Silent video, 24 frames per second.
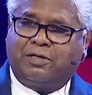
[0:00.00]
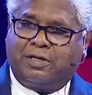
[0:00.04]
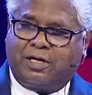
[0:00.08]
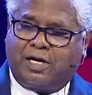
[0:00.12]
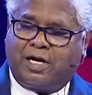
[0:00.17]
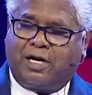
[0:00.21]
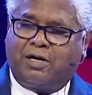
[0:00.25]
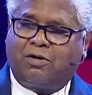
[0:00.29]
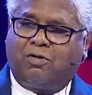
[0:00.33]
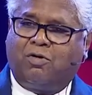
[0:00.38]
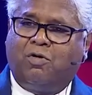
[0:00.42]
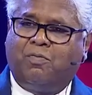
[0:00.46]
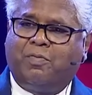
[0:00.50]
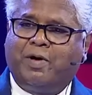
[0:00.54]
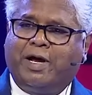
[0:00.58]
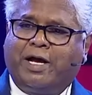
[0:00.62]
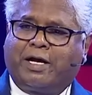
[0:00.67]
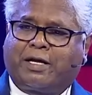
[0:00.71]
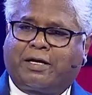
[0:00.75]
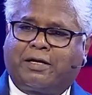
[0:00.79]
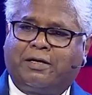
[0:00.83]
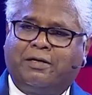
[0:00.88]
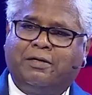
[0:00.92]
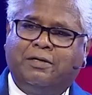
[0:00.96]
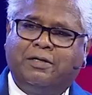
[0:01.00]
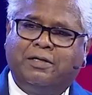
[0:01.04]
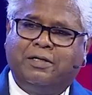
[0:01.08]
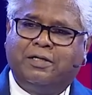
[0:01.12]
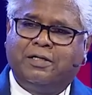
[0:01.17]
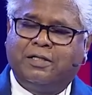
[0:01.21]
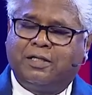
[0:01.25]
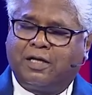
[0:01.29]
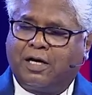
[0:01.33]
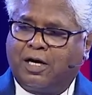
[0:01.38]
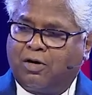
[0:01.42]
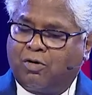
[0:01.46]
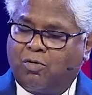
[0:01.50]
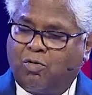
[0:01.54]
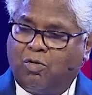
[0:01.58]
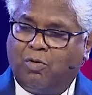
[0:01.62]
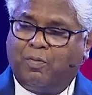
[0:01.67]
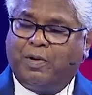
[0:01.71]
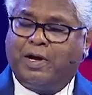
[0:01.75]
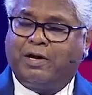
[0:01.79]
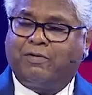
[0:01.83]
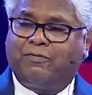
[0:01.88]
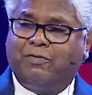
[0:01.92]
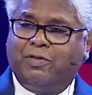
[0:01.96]
They got to go back. They got to go
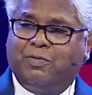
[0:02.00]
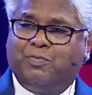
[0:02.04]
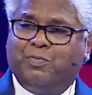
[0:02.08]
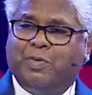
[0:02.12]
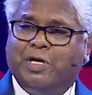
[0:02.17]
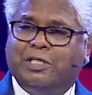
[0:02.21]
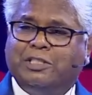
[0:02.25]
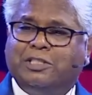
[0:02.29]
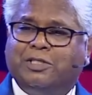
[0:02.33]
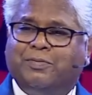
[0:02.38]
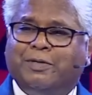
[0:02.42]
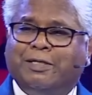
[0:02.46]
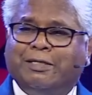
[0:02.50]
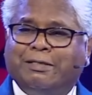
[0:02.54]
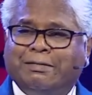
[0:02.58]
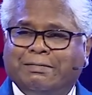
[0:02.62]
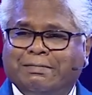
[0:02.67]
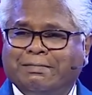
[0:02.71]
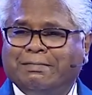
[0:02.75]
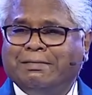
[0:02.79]
back with Benjamin.